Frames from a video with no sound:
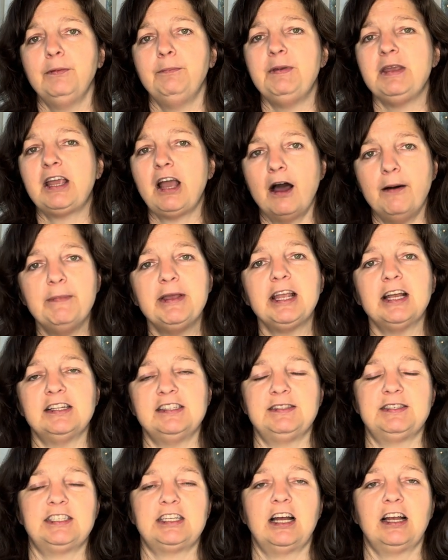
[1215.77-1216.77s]
becoming
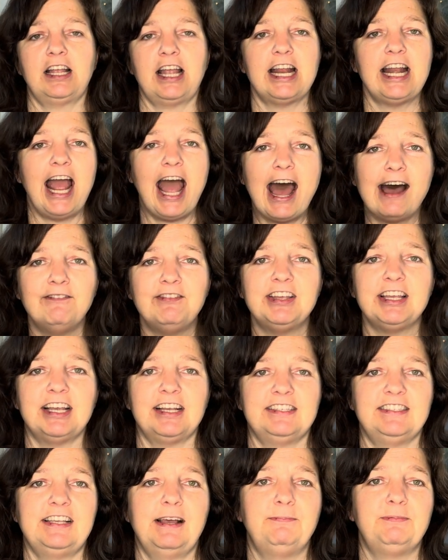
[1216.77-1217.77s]
unstuck and having
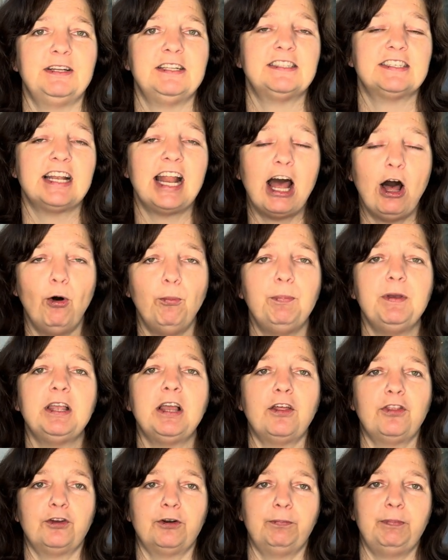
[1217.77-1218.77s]
acceptance and helping
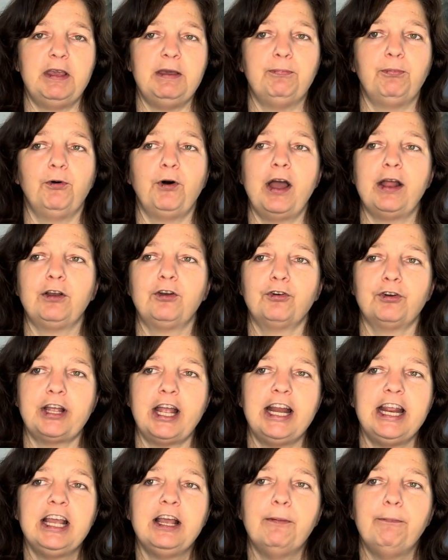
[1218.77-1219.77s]
other people and
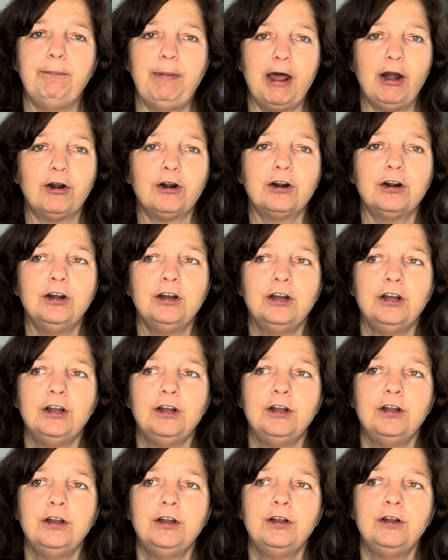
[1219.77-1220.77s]
creating a better
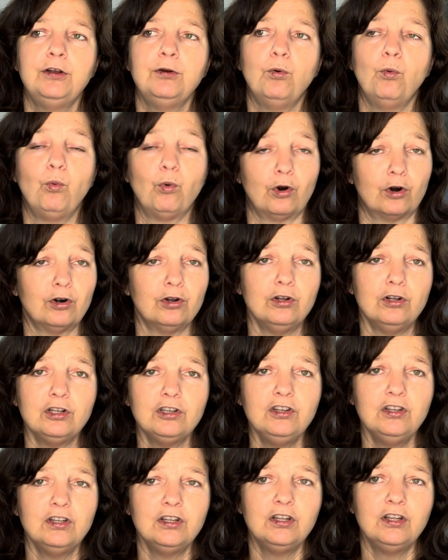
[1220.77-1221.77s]

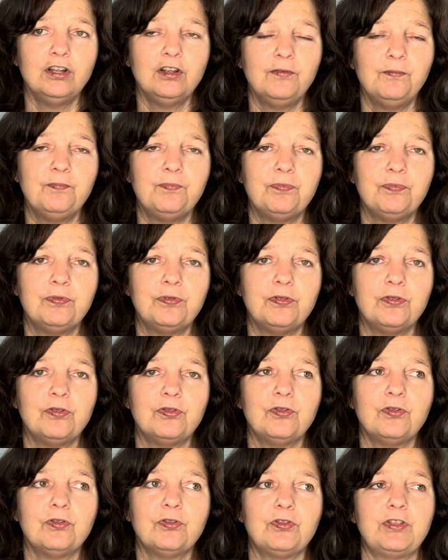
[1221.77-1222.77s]
world
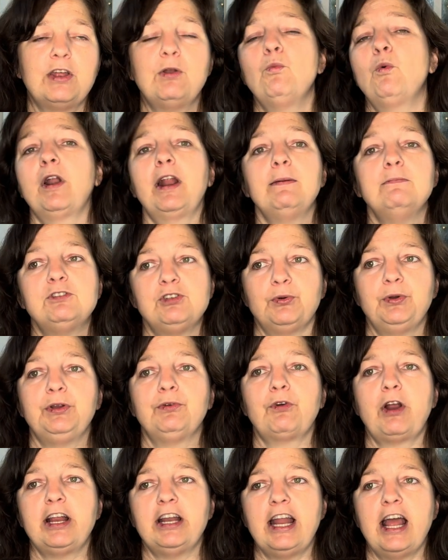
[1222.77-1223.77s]
than what I'm
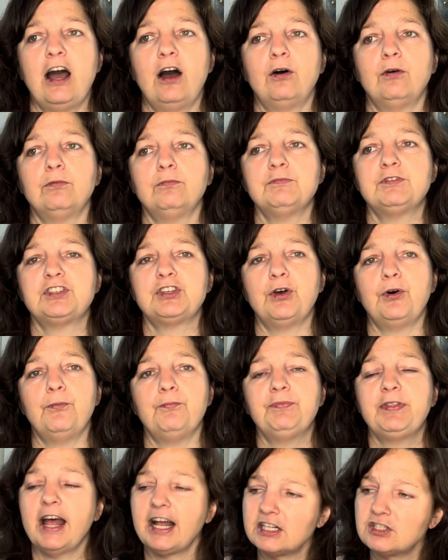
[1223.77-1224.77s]
doing right now.
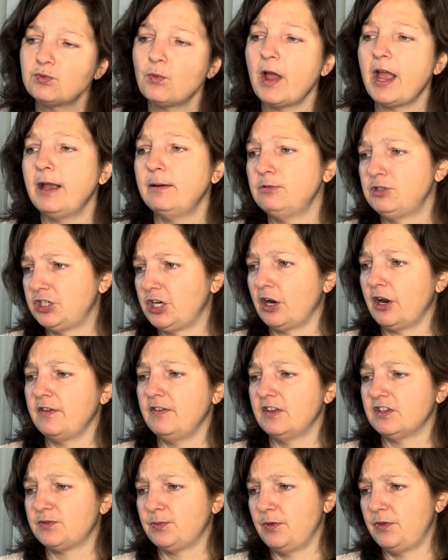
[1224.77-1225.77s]
So that's why I'm sharing
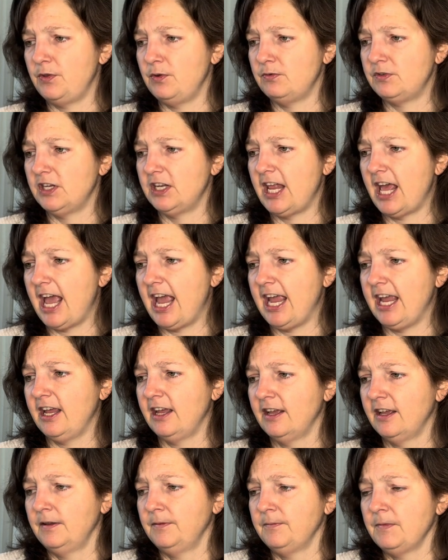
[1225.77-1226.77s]
this with you
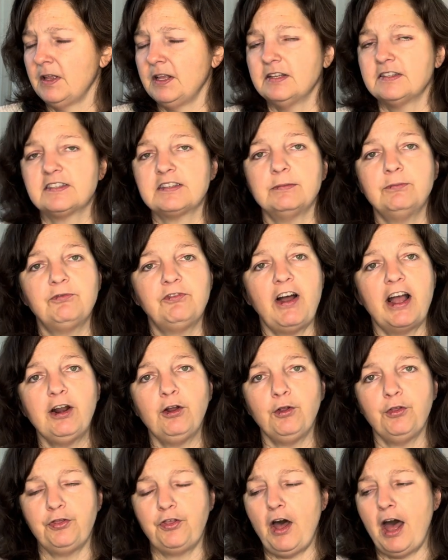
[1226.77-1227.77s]
today. Some
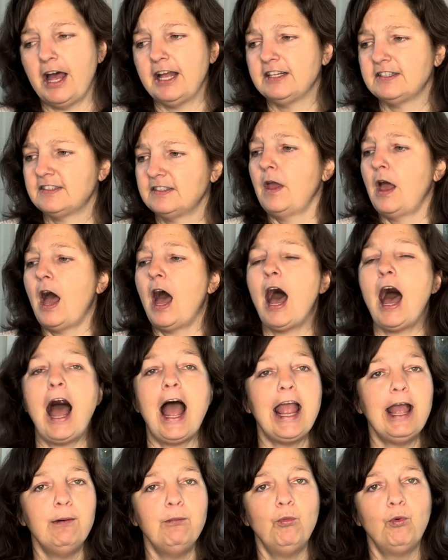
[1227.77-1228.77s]
final thoughts.
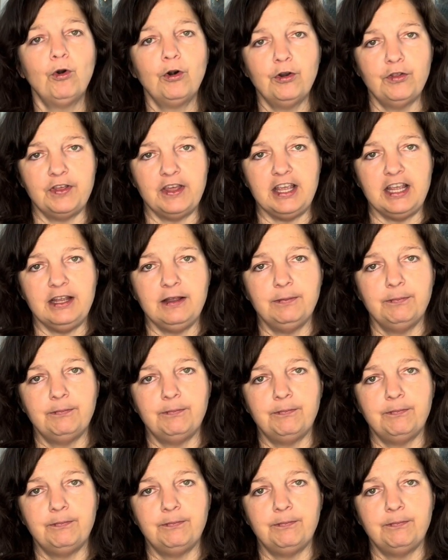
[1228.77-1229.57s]
I am worthy